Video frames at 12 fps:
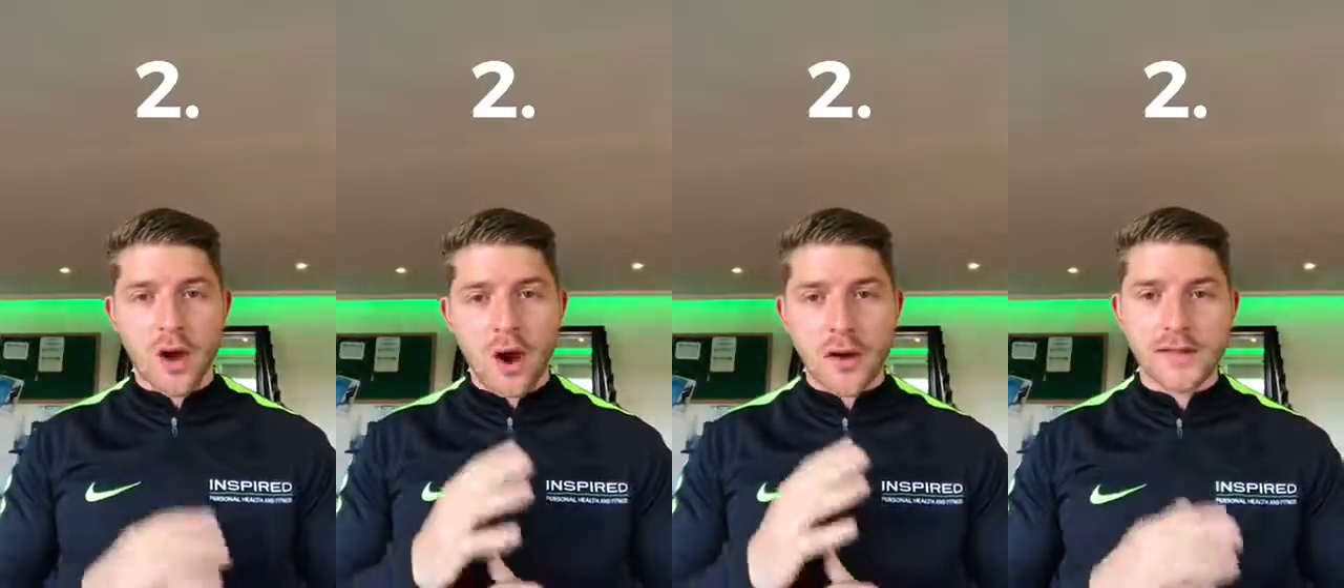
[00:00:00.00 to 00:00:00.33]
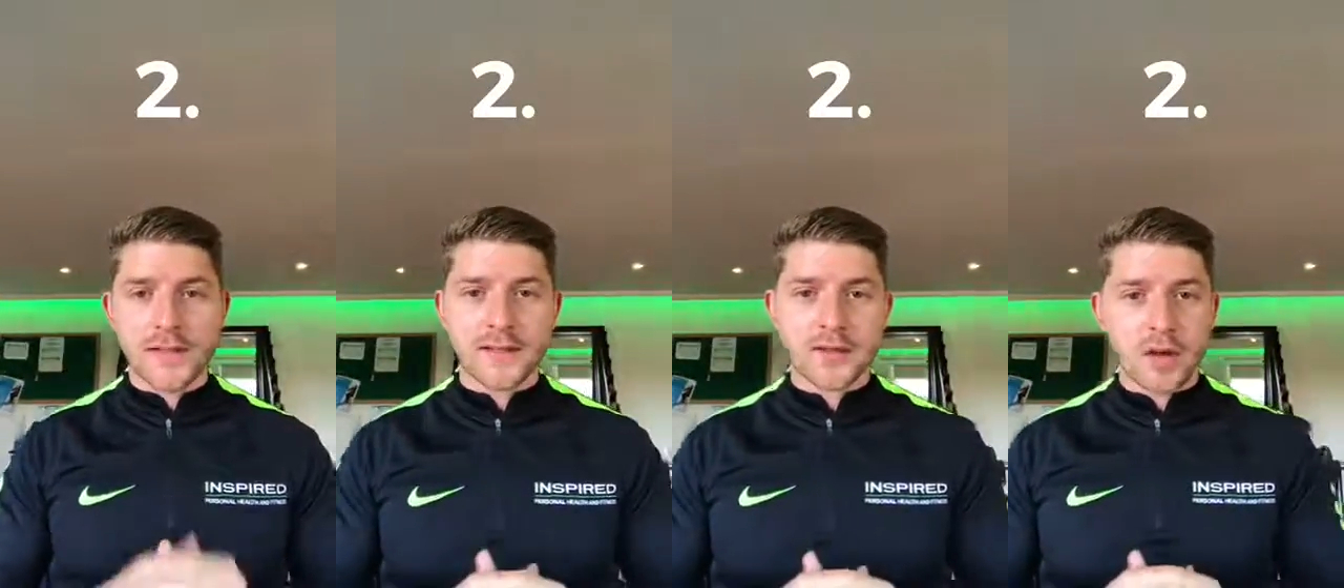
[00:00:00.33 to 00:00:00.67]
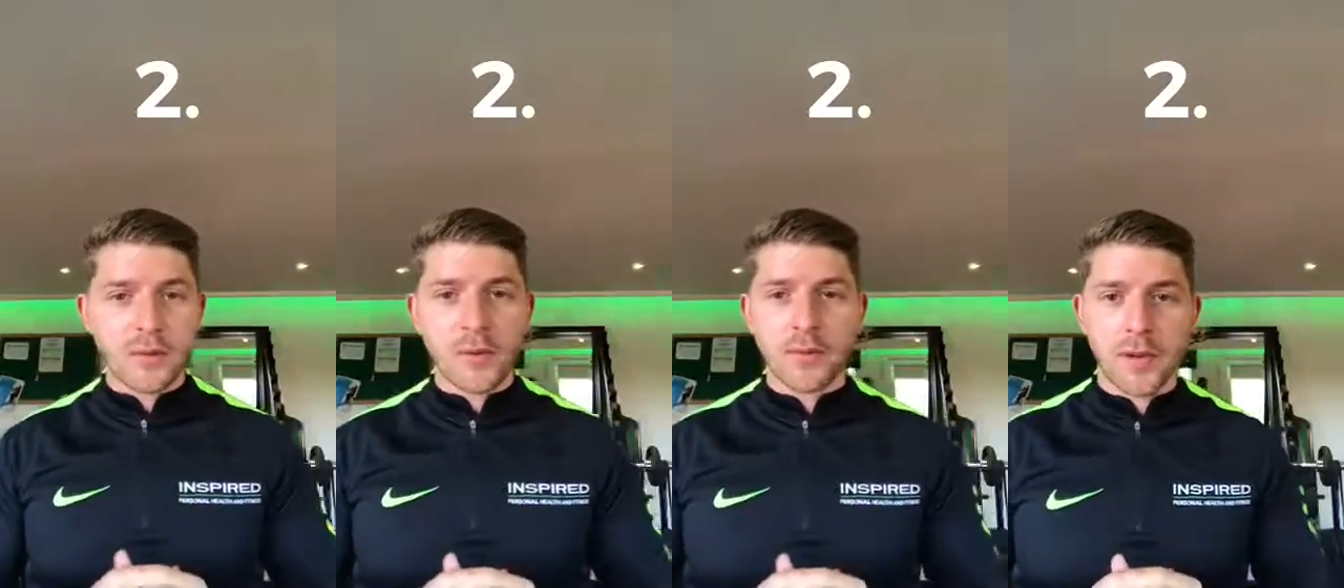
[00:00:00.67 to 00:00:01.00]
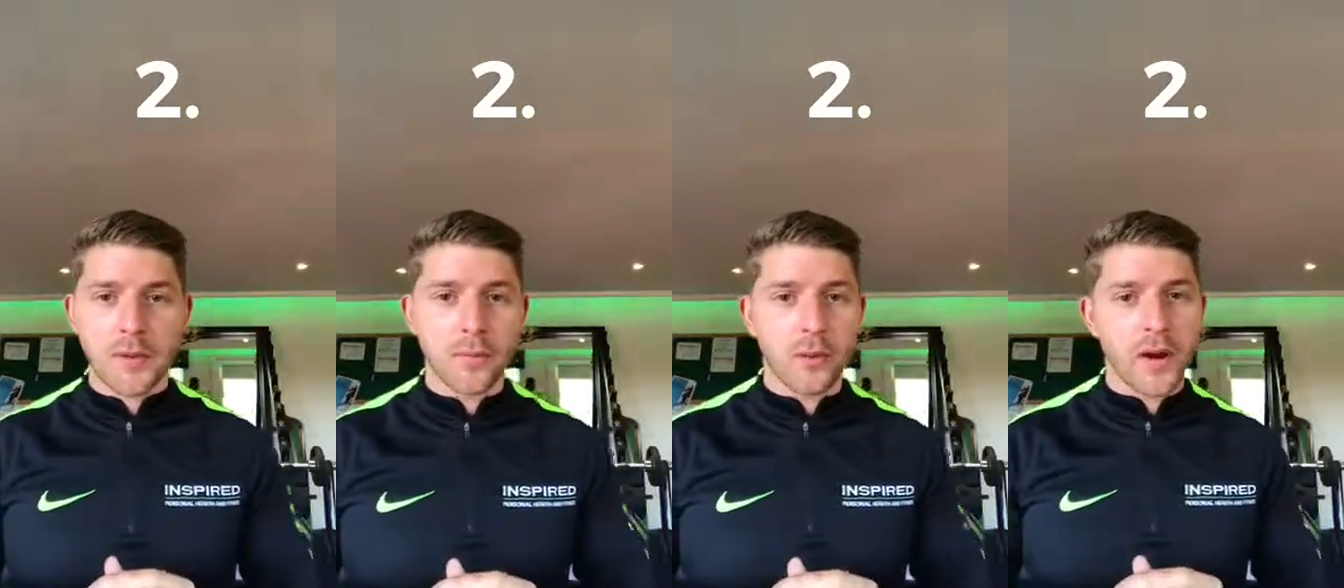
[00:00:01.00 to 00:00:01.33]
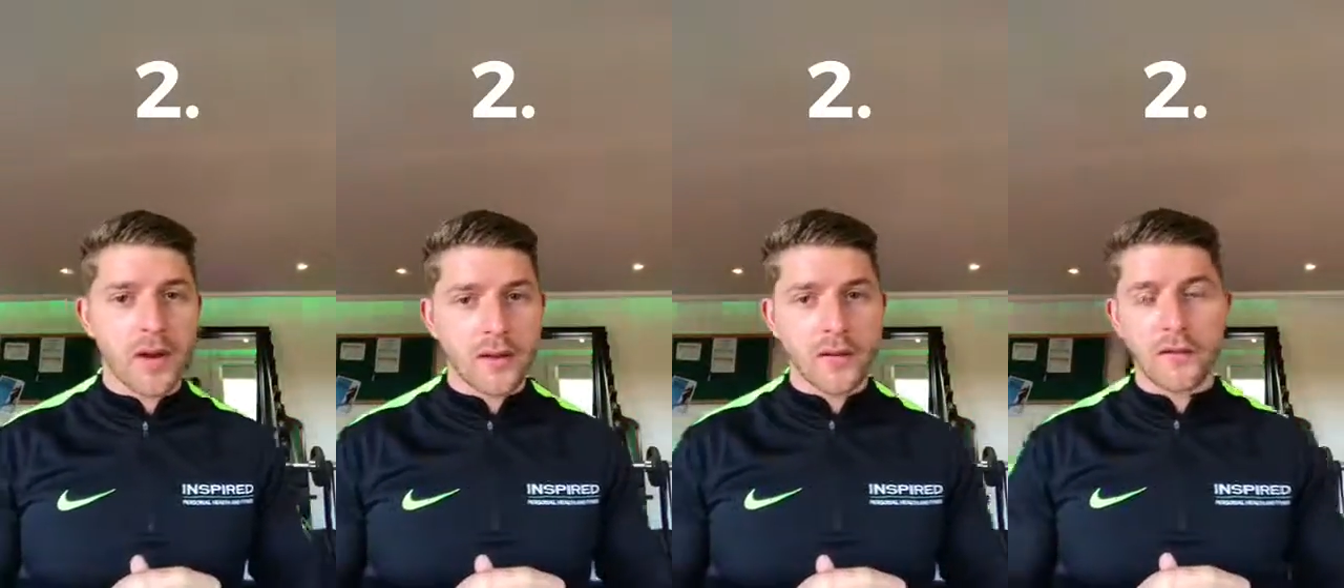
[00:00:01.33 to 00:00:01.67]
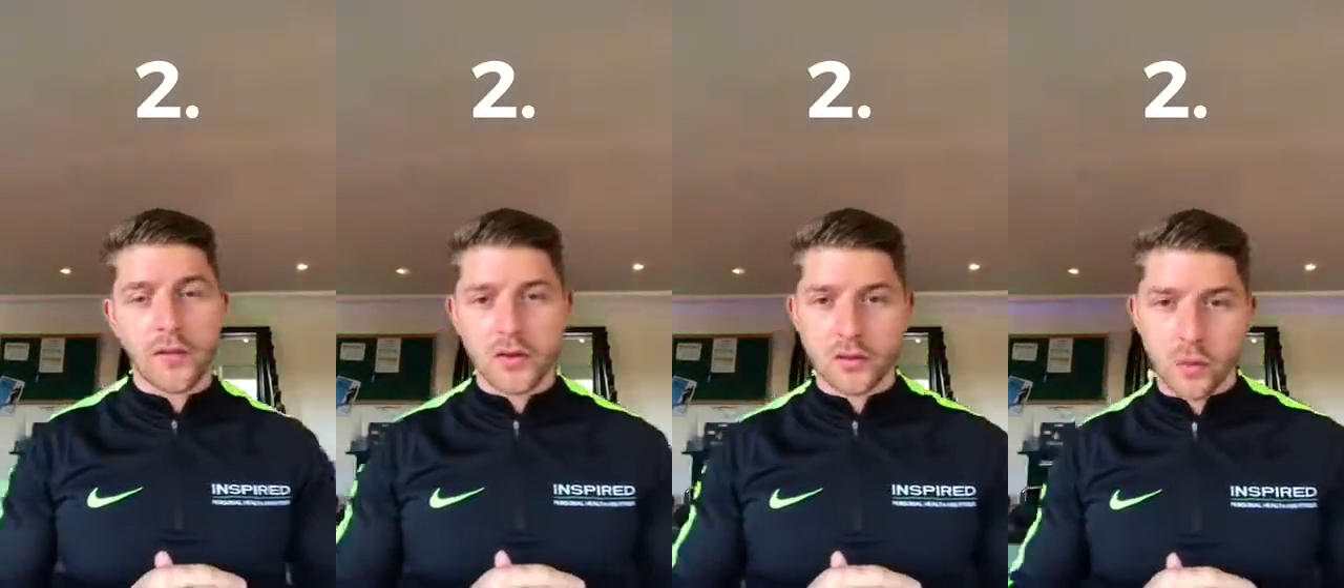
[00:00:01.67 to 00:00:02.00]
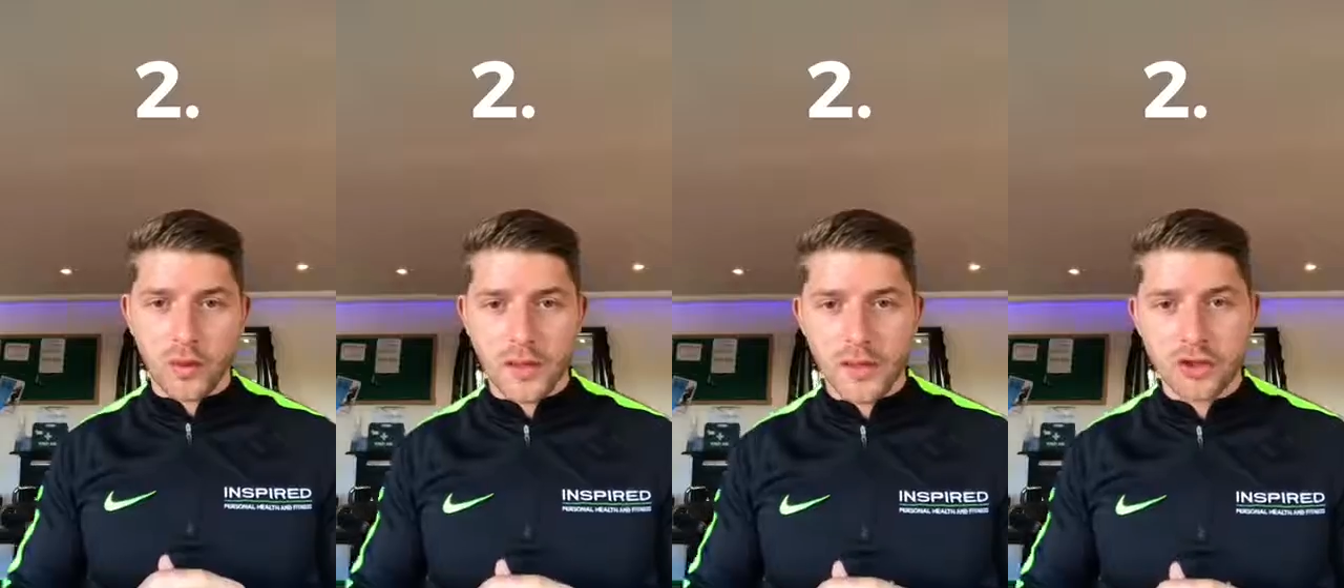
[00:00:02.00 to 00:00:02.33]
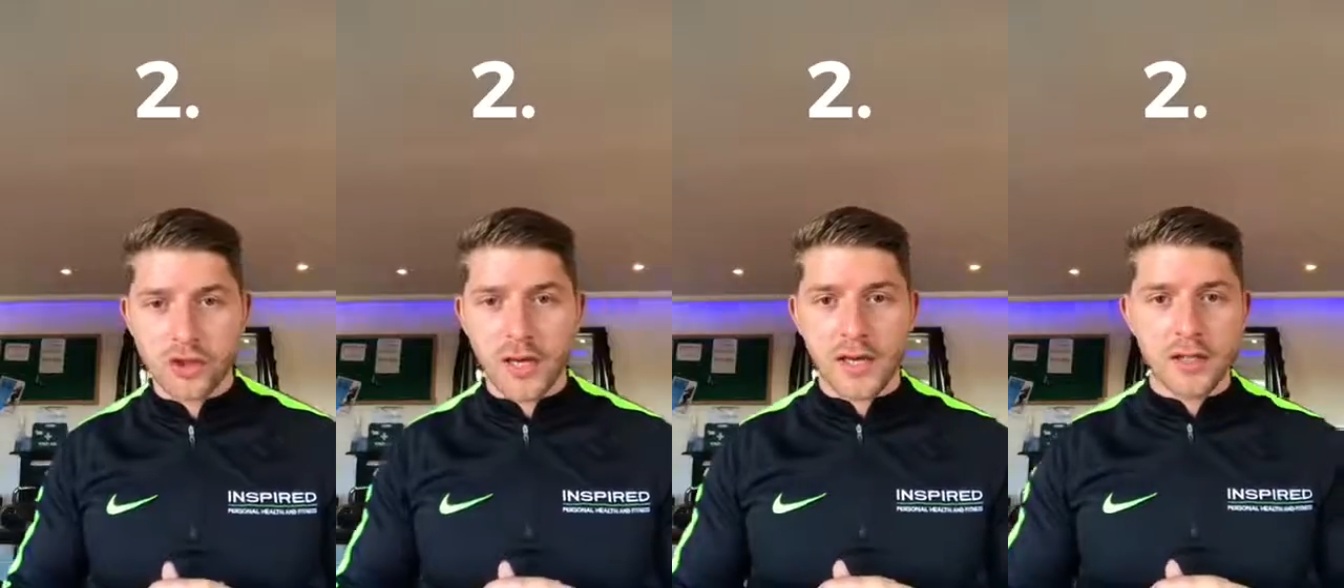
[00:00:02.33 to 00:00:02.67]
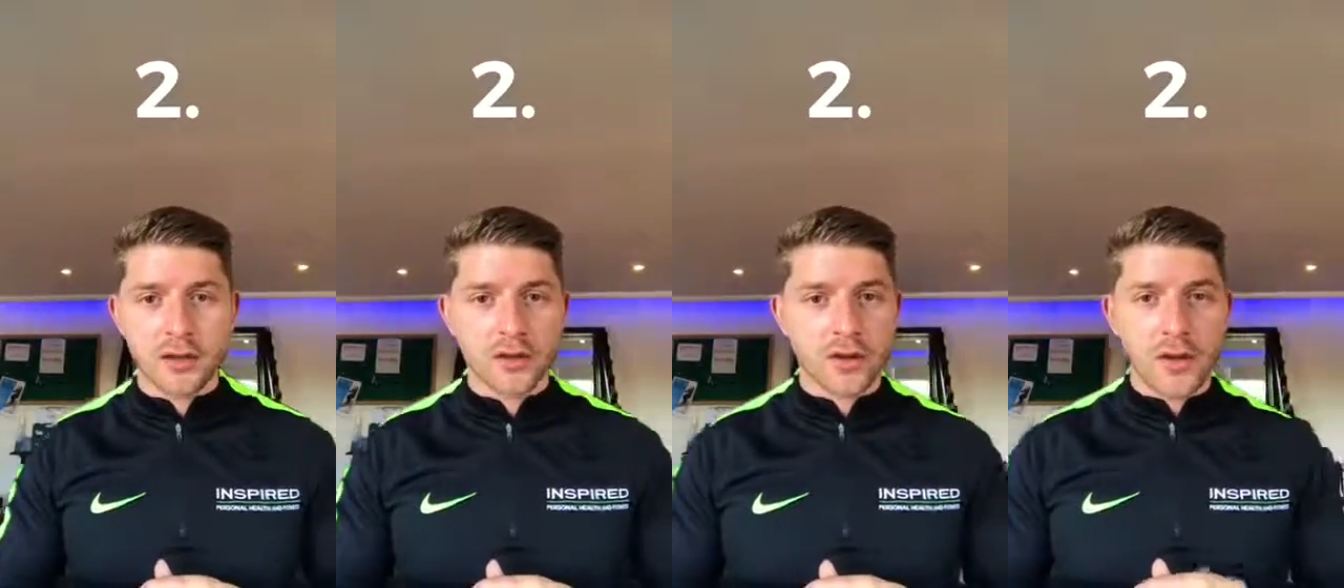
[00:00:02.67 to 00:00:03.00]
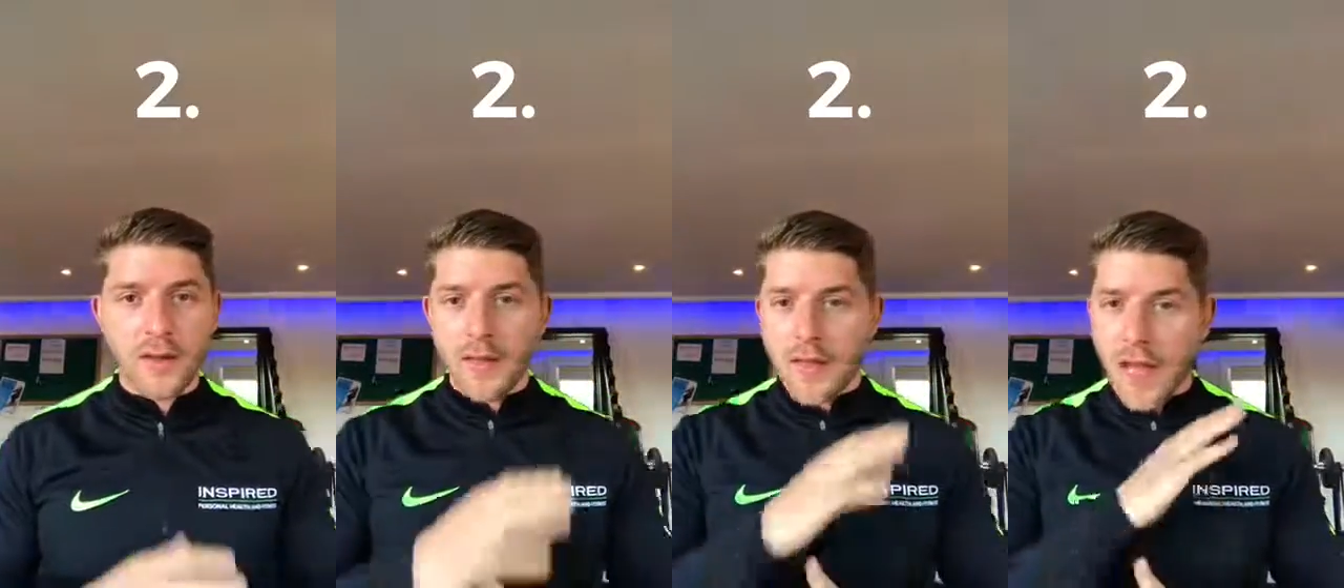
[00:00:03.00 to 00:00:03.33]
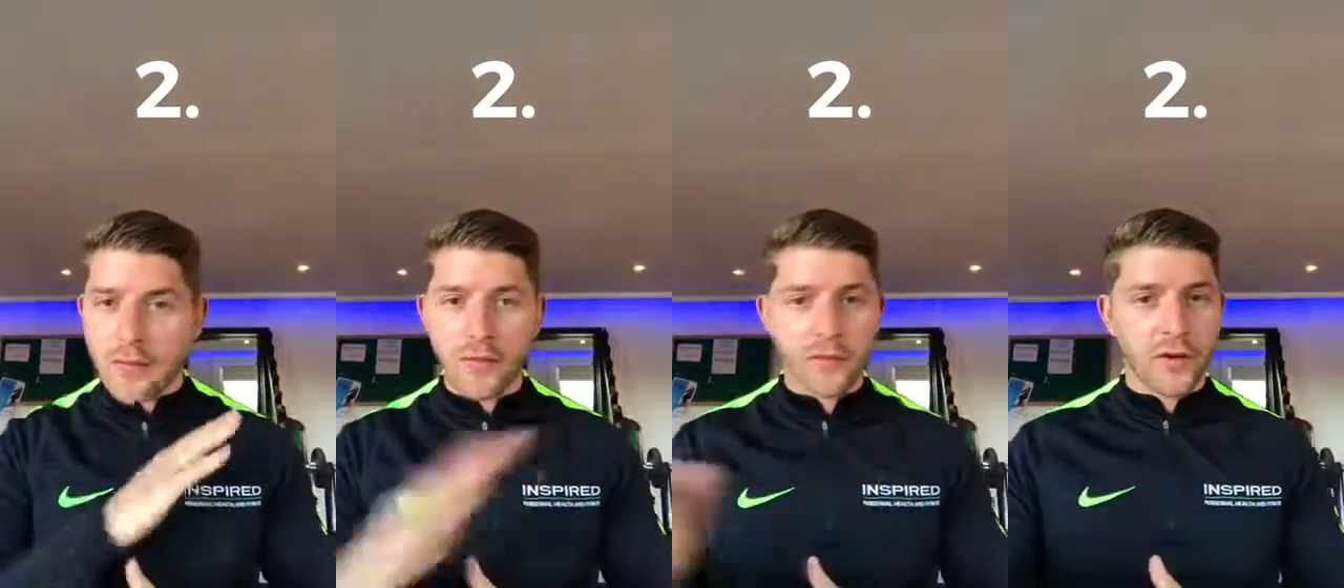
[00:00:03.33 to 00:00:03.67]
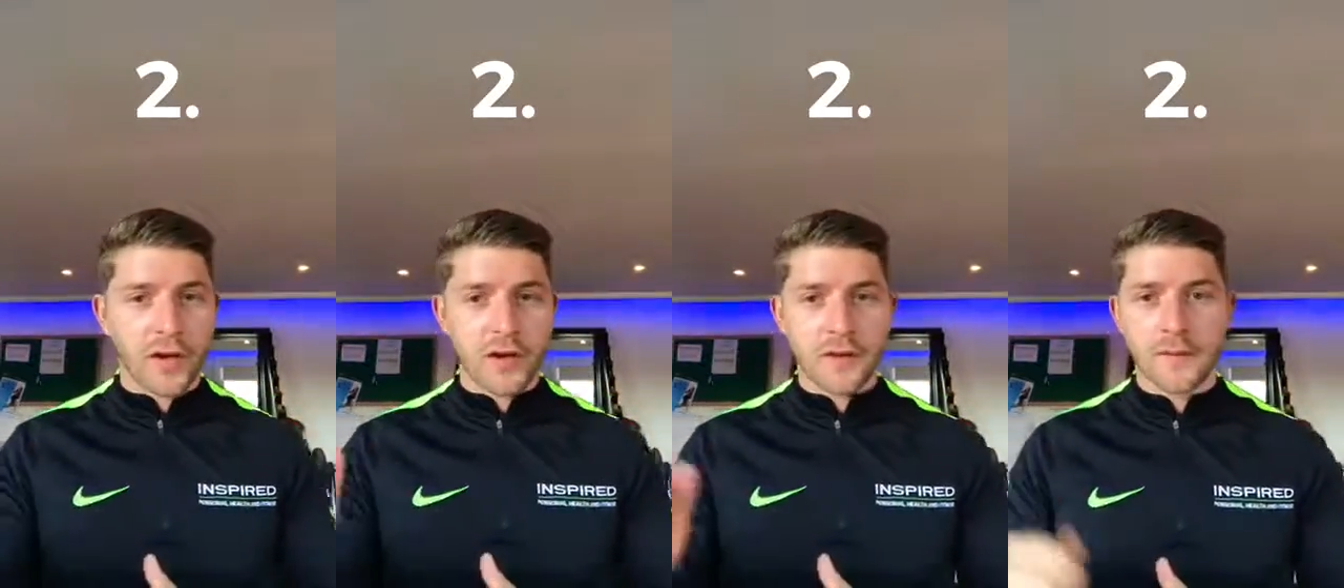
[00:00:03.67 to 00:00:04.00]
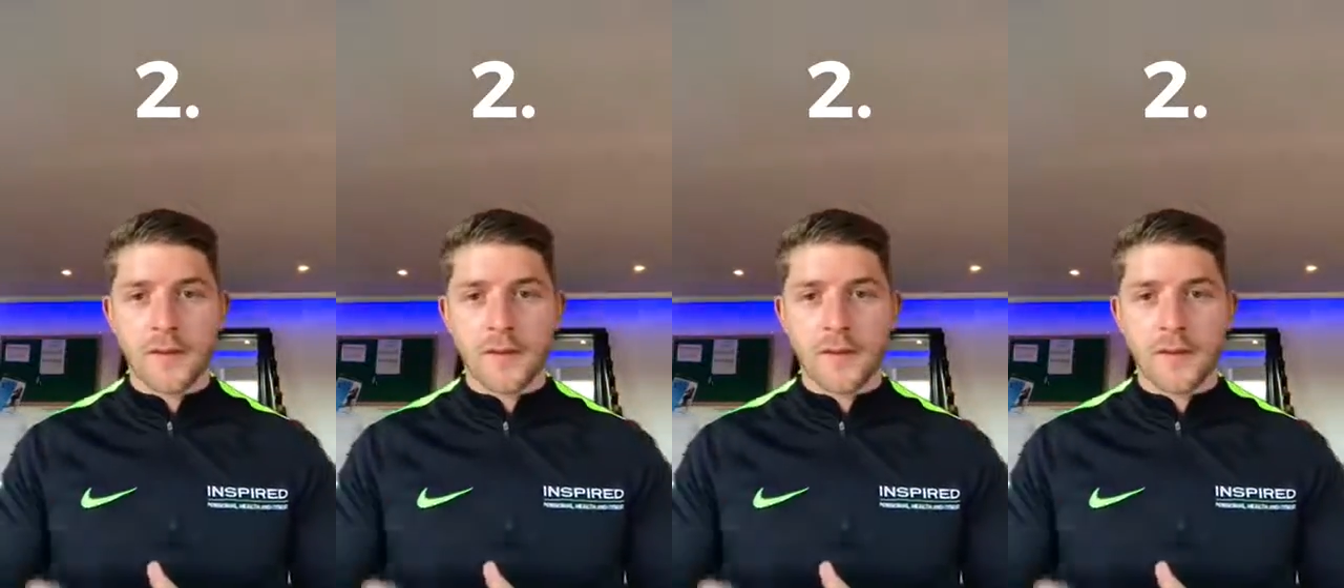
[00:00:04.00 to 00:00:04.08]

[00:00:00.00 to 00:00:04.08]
I see so many people in their first week change everything.